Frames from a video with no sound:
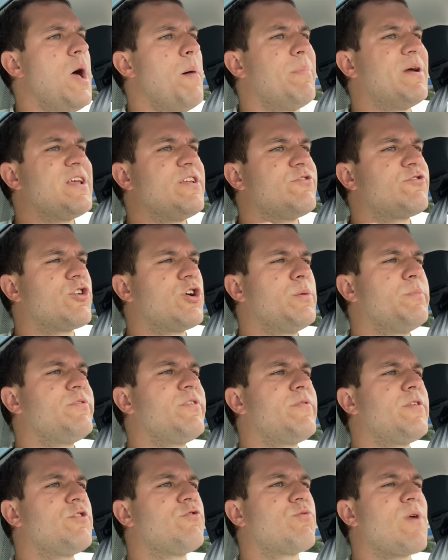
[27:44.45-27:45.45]
But in terms
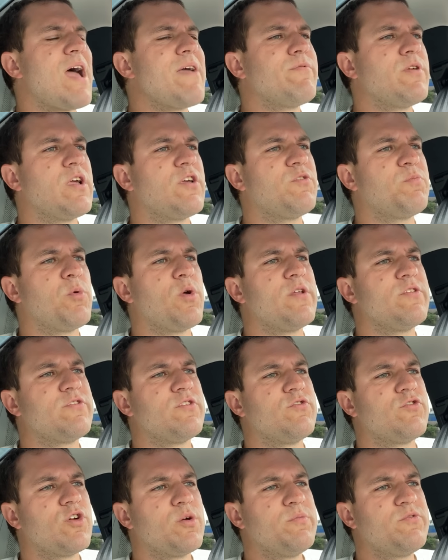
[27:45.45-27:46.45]
of the driving experience,
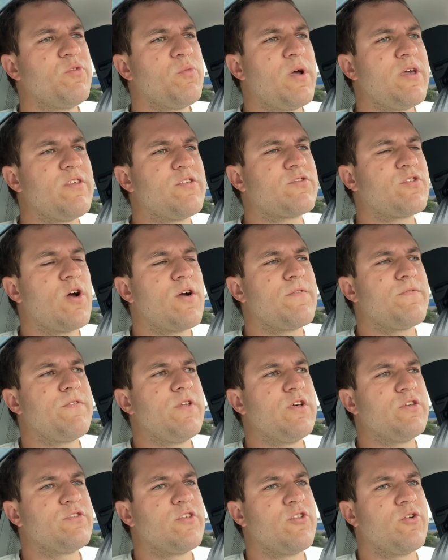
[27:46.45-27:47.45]
in terms of the way this car
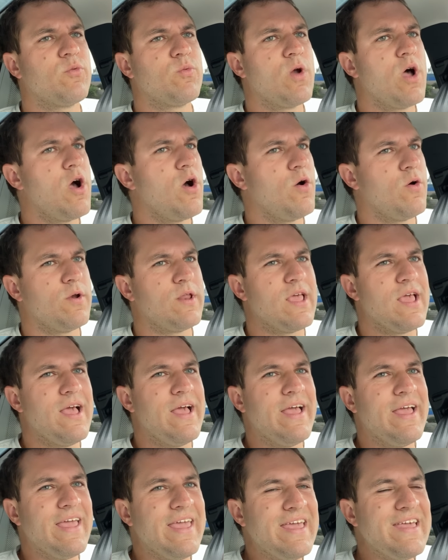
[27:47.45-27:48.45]
feels on the road,
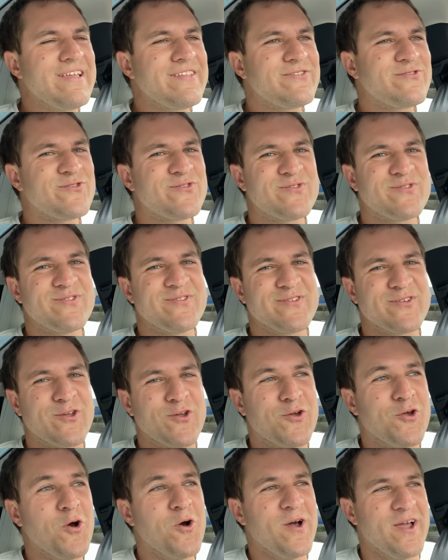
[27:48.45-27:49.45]
it's
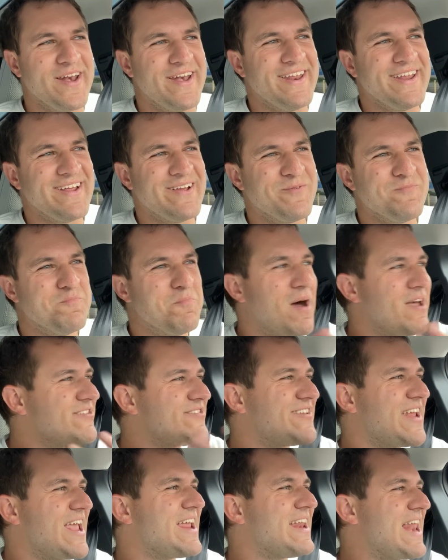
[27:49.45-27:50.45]
good.
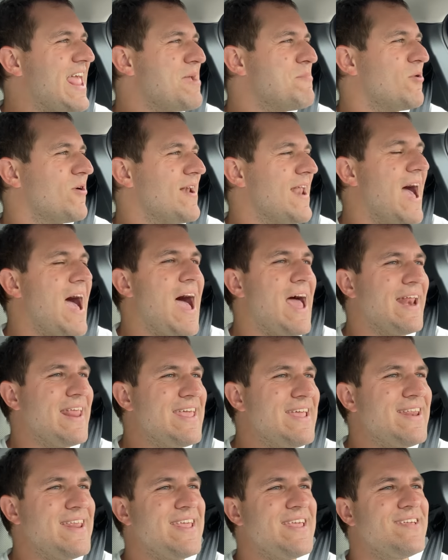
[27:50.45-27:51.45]
Mustang name or not,
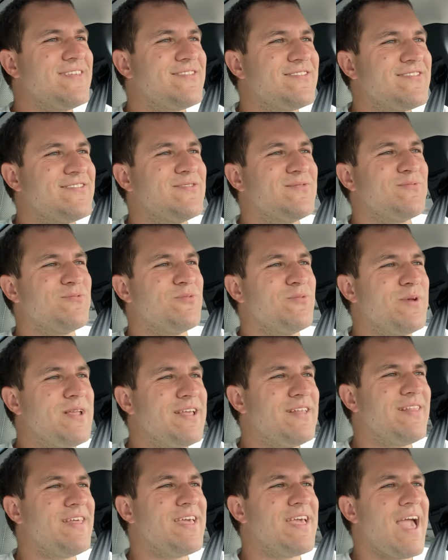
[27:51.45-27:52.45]
it is
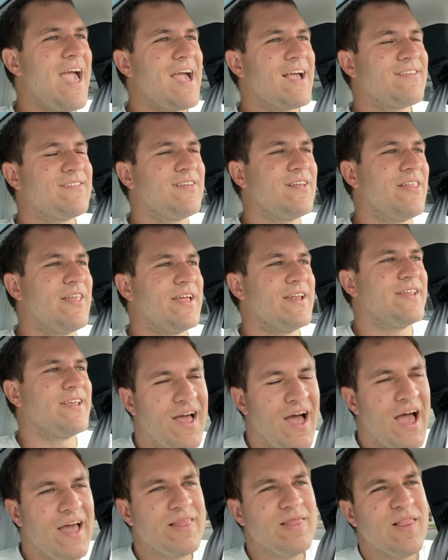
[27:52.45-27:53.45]
really excellent.
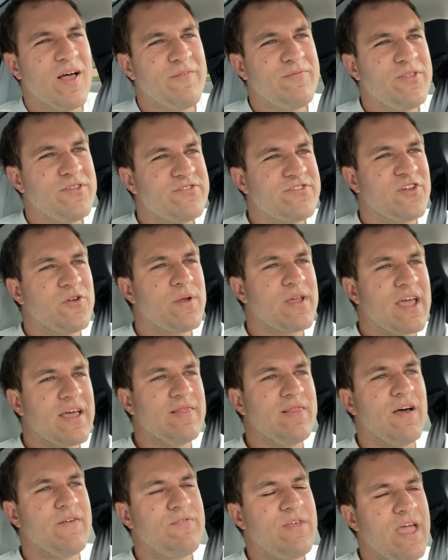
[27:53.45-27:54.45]
I love the steering, I
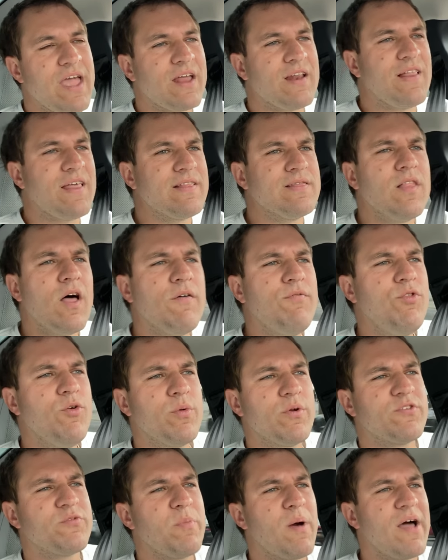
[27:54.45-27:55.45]
love the handling, love the
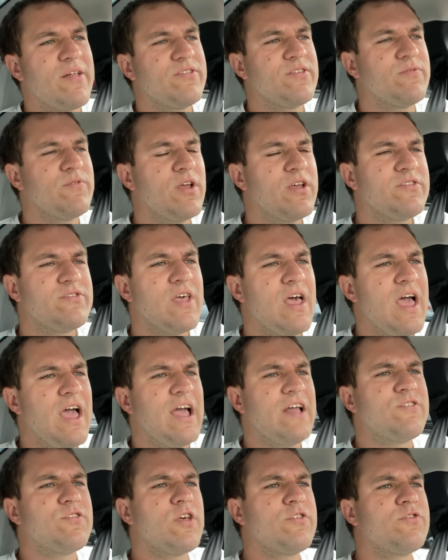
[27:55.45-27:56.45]
responsiveness.
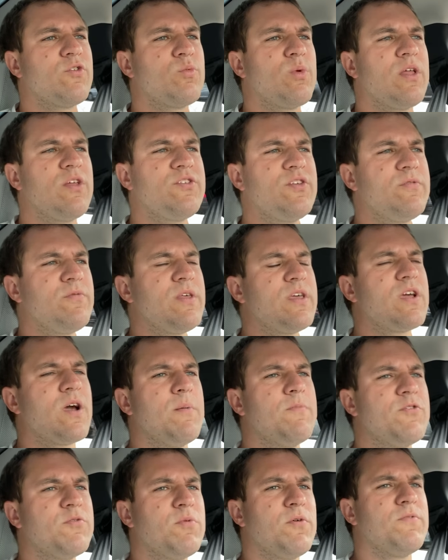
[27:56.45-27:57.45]
It's also relatively
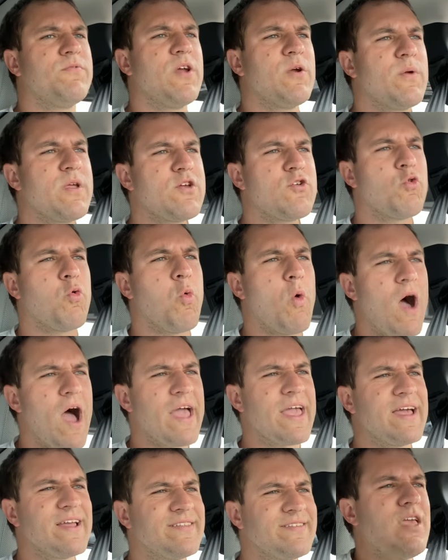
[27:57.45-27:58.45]
comfortable, very
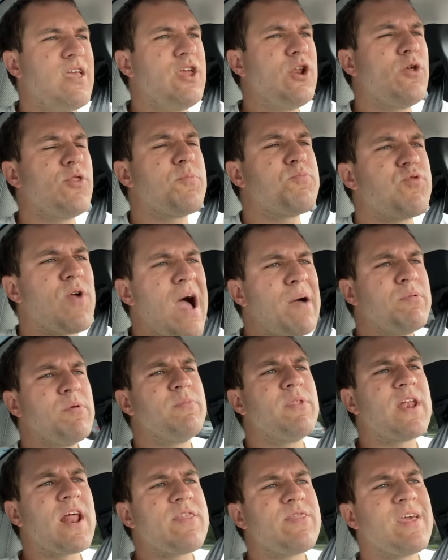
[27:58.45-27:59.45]
quiet. You know, the
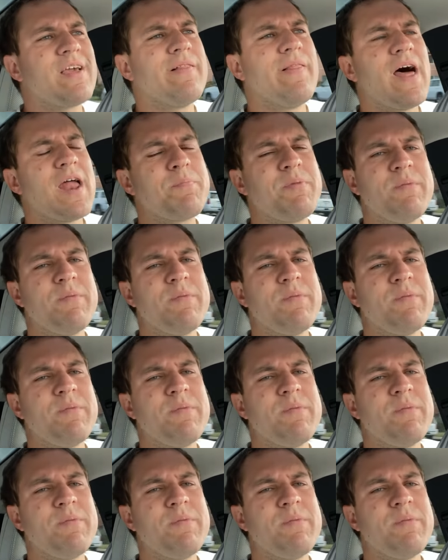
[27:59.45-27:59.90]
problem that I think a lot of